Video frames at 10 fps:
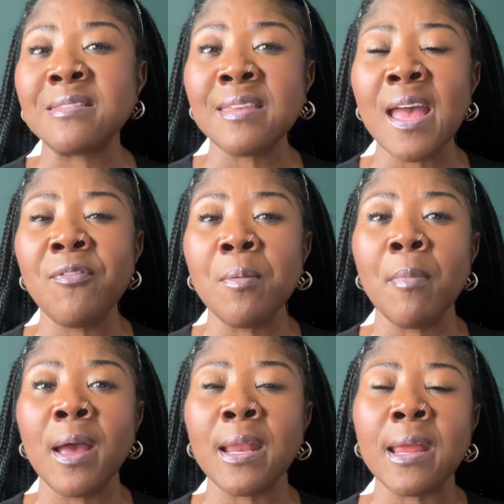saving
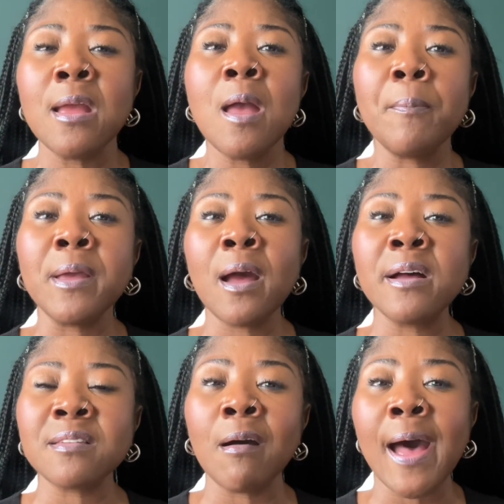money
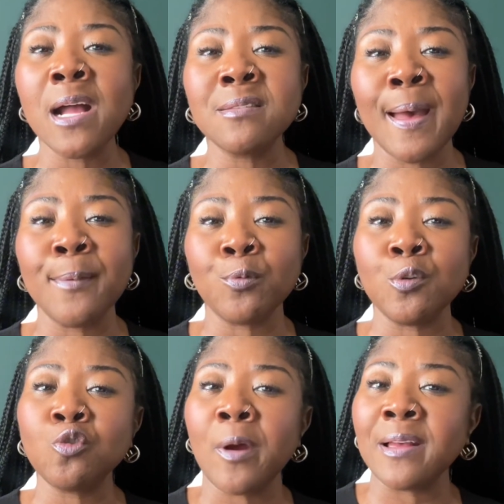because a lot of times when
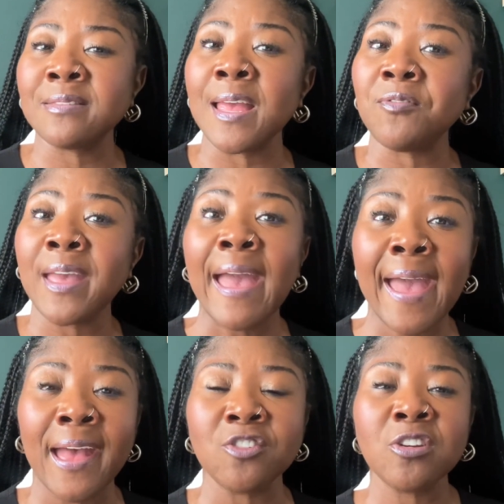you try to save
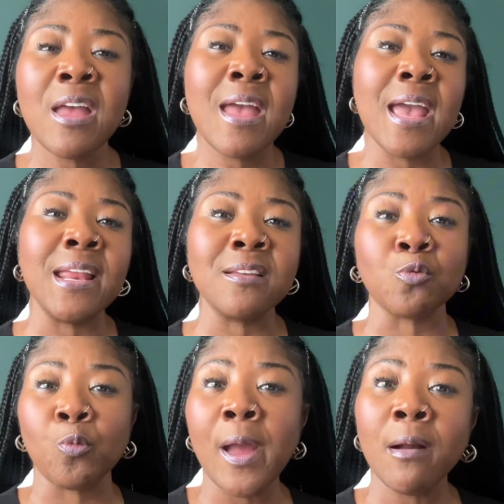cash and it's
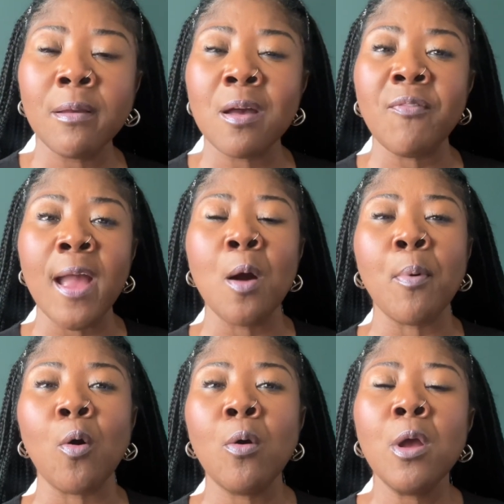readily
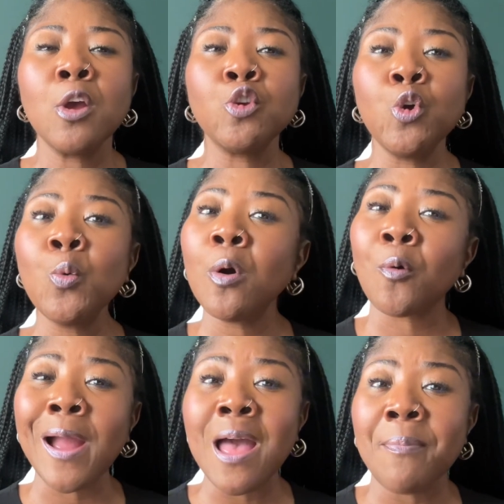available, you will
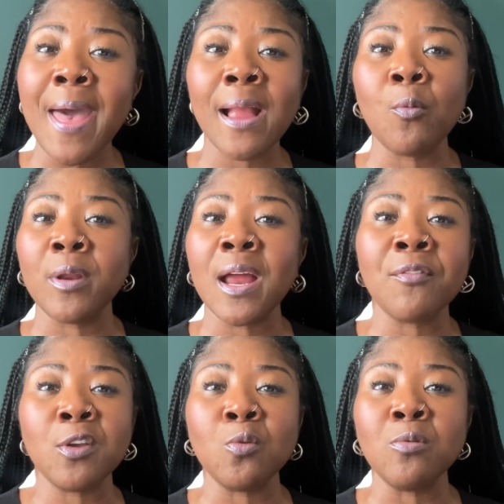grab at it
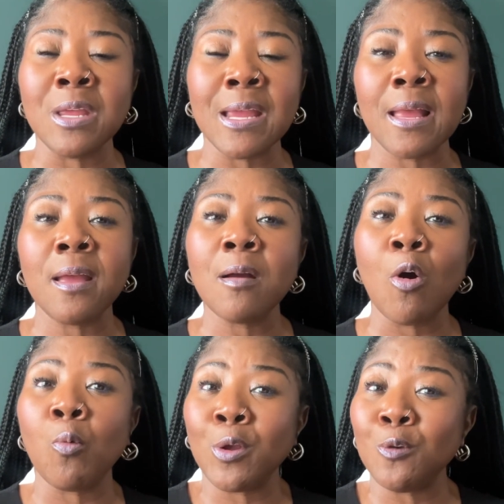whenever you need it
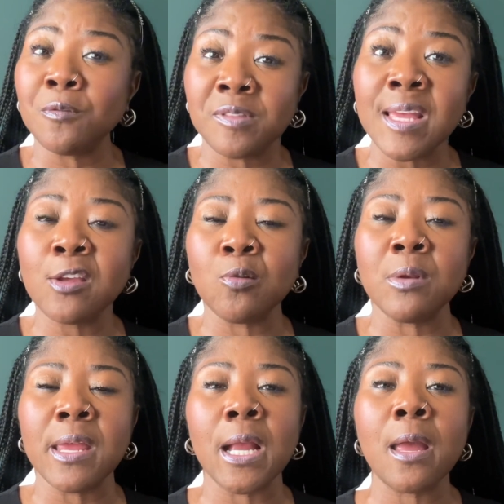or when you think you
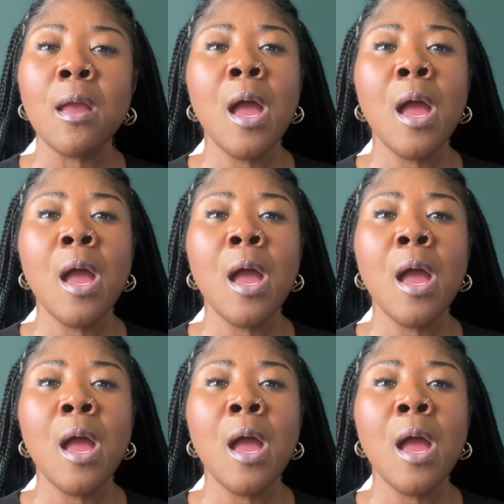need it.